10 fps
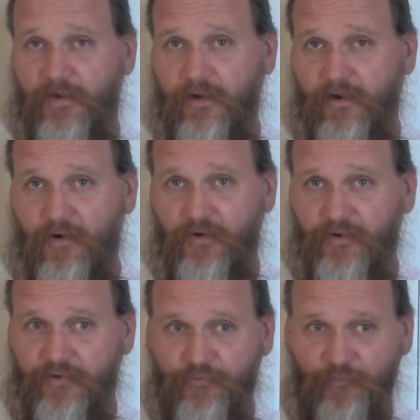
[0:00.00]
You know,
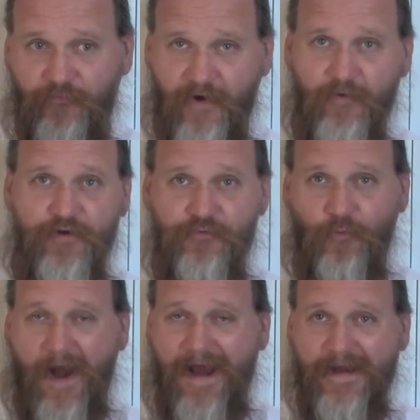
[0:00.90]
it's very
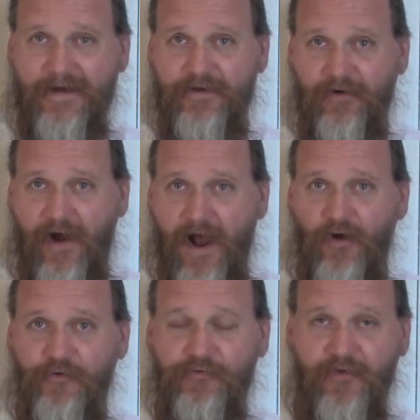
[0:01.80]
dry in your
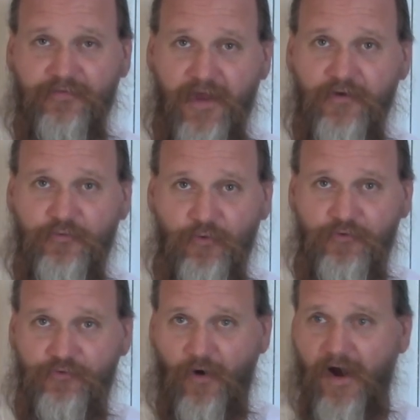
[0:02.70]
house. They tend
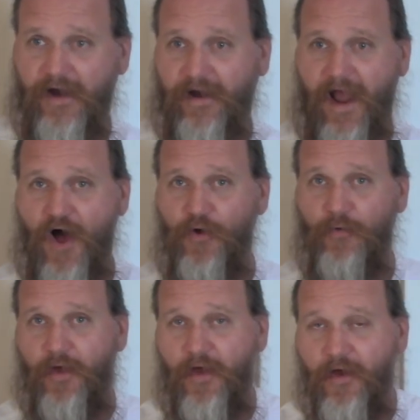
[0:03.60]
towards drying
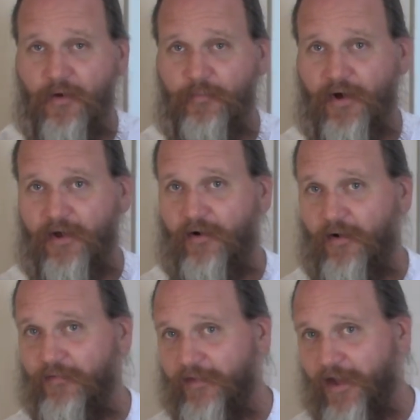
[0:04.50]
out, but on the